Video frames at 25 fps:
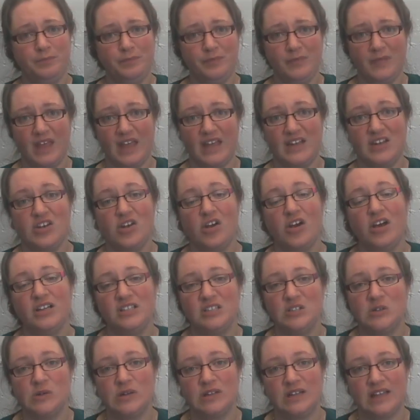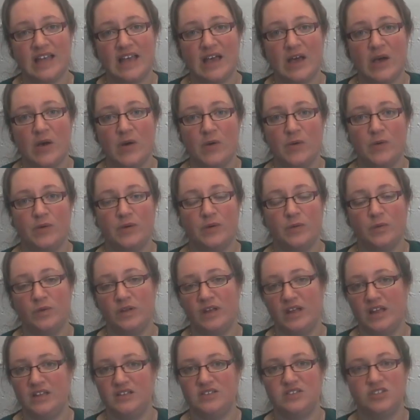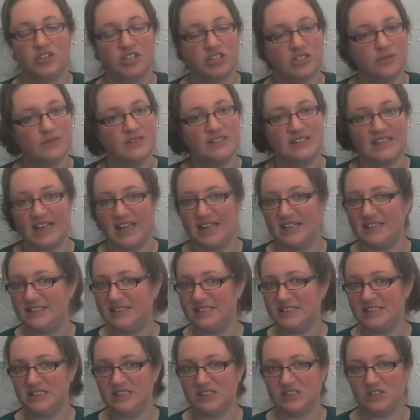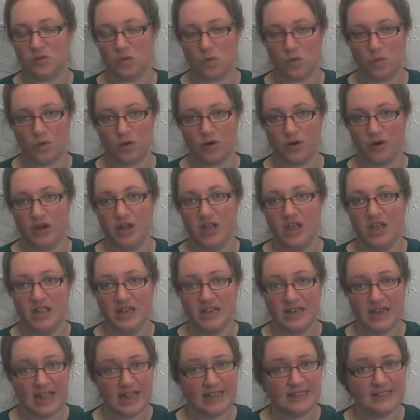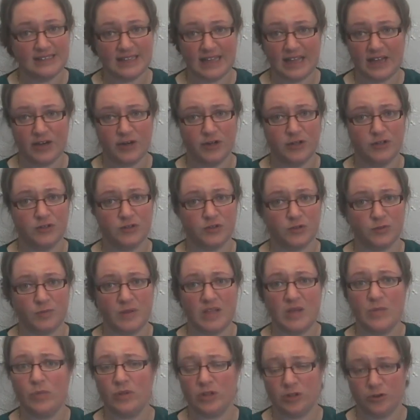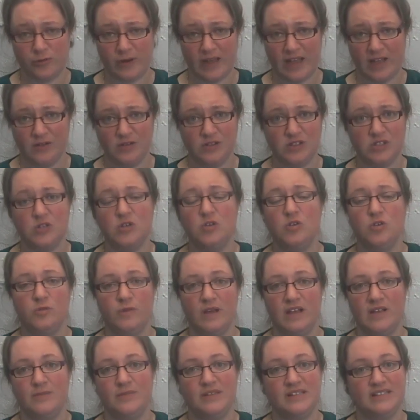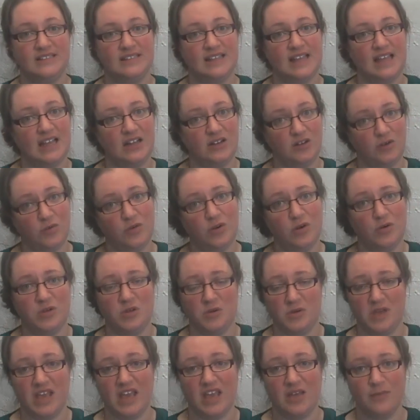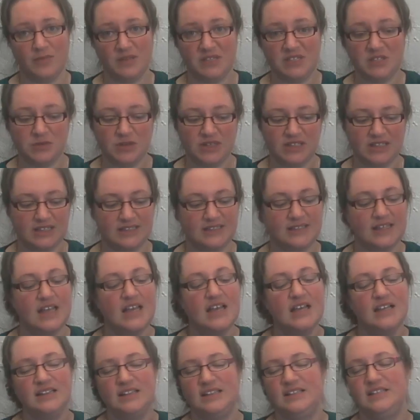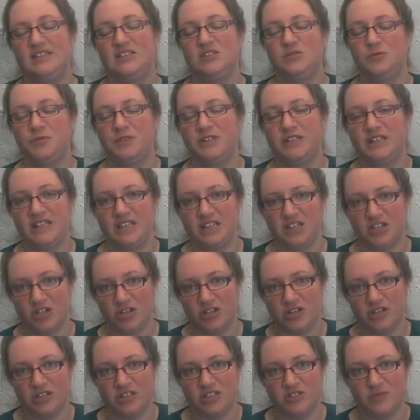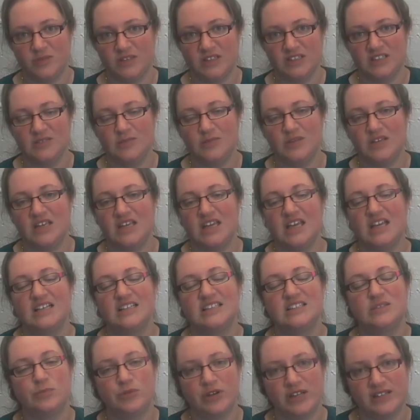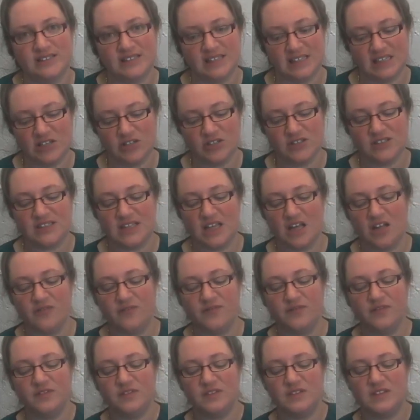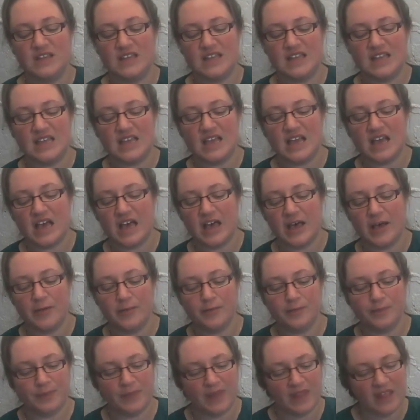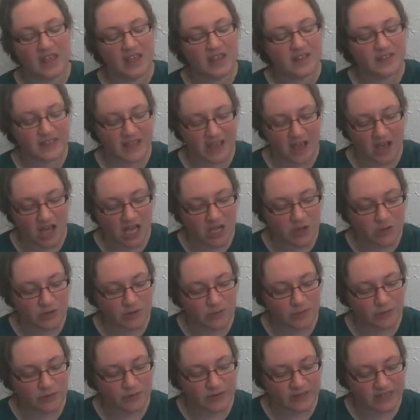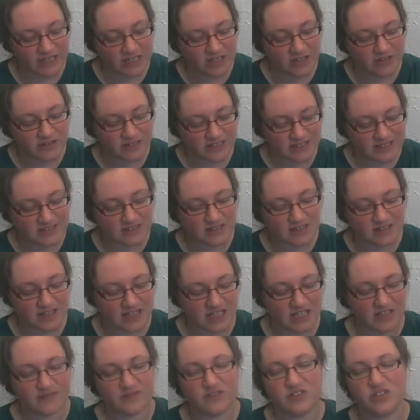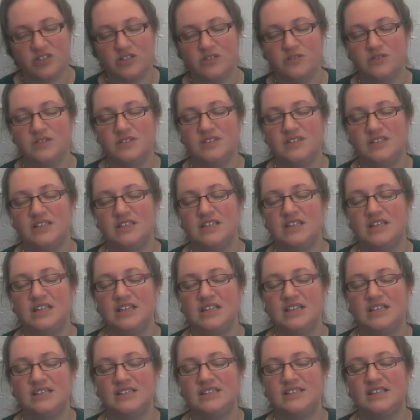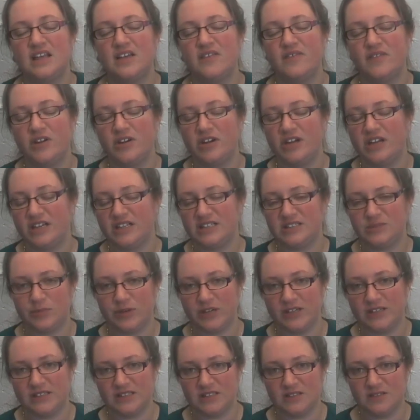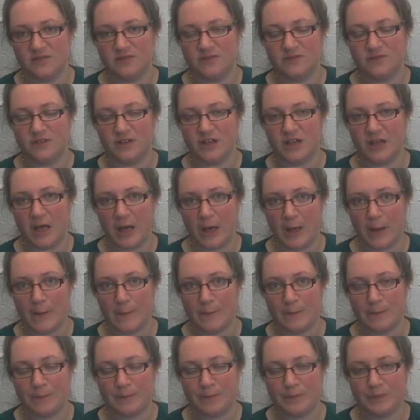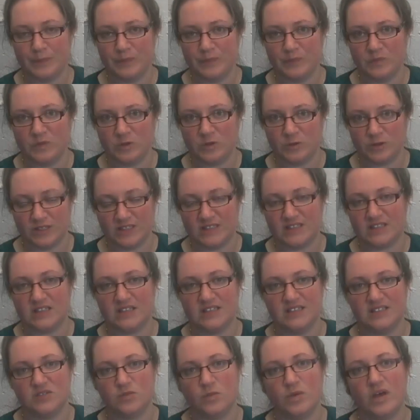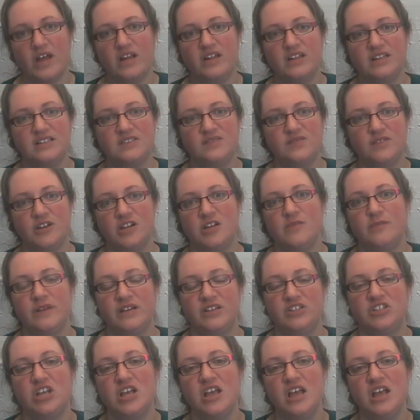And not to allow circumstances or naysayers or people around you who might be saying, no, you can't be doing this. This is really encouragement to be expressing yourself. The aquamarine crystal that you've chosen is a very expressive crystal as well. It's very much